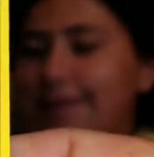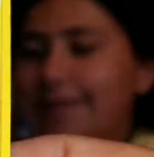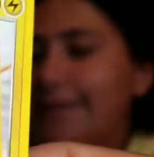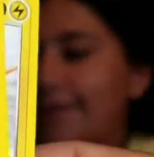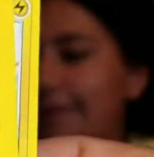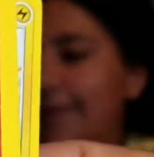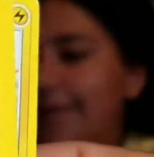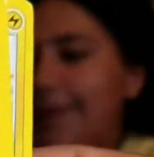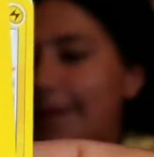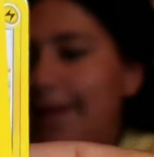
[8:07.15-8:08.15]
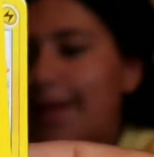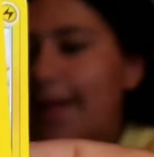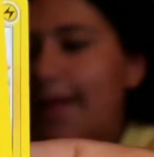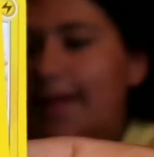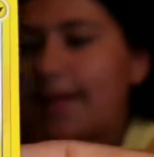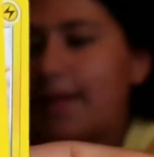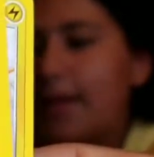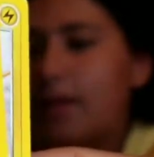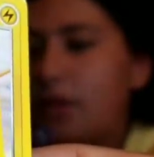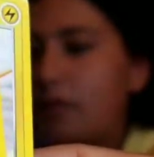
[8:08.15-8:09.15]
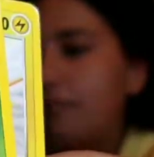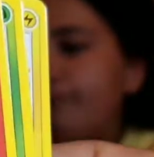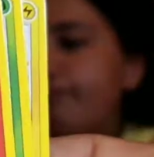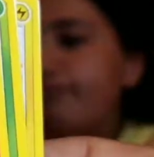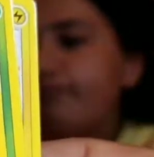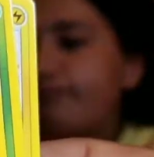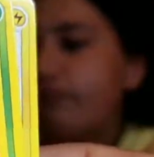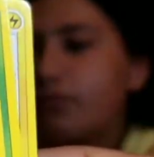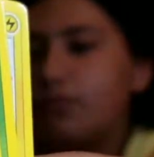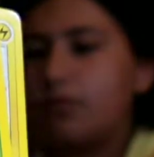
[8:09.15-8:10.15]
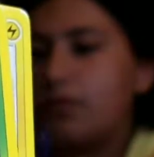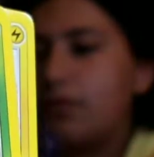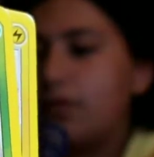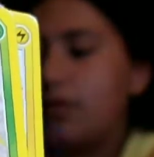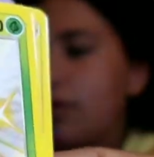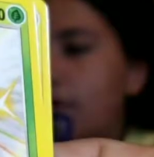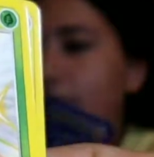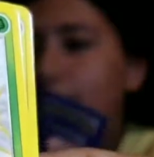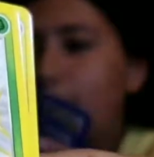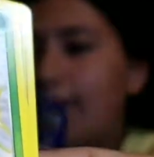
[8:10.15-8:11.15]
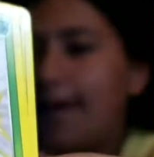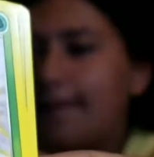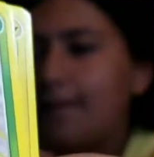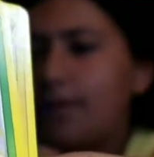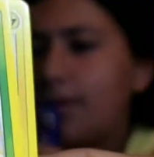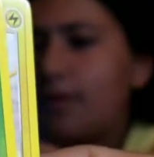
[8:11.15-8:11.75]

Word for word: Arctovish, Alcremini, Cinderace,